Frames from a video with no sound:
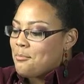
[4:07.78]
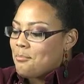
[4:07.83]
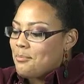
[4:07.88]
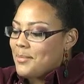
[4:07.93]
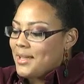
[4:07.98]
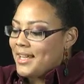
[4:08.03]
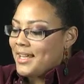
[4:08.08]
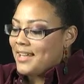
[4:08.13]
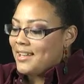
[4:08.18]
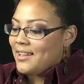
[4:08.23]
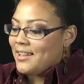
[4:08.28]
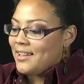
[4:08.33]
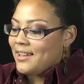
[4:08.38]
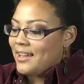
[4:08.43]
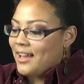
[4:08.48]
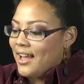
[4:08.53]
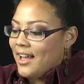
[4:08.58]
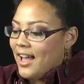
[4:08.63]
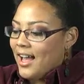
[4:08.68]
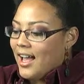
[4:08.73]
me,
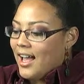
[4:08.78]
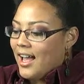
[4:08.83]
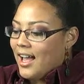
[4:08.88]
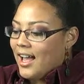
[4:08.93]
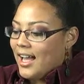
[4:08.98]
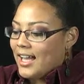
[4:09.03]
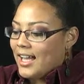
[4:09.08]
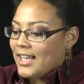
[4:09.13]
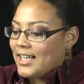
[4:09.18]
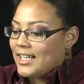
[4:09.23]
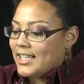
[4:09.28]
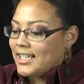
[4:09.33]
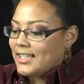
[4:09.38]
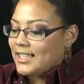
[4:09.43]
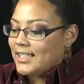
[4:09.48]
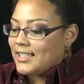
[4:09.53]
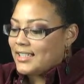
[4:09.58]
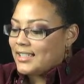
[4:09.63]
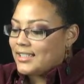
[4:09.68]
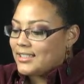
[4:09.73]

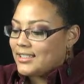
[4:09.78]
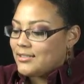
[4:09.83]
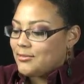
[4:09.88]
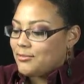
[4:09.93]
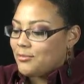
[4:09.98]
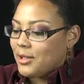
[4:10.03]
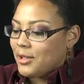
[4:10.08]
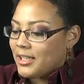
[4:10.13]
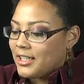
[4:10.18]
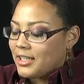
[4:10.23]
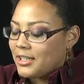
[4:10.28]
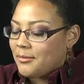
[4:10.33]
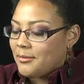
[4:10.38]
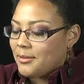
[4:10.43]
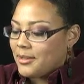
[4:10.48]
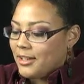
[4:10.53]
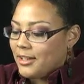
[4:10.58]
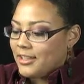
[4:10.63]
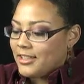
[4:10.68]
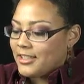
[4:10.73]
I want to
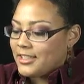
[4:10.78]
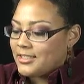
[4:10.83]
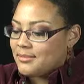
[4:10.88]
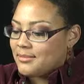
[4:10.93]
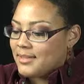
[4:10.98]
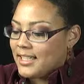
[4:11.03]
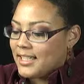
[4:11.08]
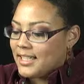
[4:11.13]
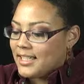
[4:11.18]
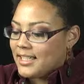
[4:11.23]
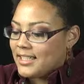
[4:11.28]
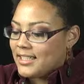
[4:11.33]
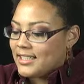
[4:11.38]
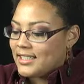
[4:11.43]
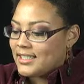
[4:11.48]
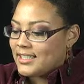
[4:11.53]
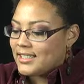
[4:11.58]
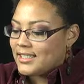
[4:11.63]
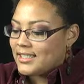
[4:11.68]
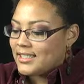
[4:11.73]
come to college
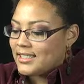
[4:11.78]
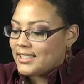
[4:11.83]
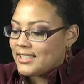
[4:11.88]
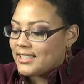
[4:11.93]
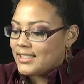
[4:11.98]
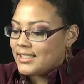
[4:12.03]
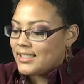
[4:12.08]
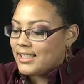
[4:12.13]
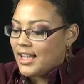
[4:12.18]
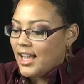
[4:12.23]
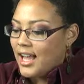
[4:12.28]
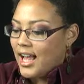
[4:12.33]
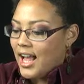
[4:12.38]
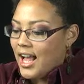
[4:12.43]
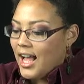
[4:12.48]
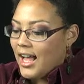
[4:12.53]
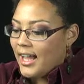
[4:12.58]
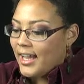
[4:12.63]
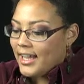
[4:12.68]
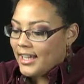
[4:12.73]
because
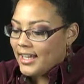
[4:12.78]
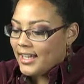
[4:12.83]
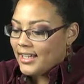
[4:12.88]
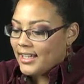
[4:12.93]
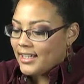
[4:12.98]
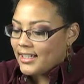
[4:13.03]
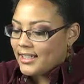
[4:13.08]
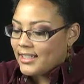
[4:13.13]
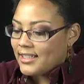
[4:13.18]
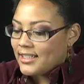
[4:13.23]
there's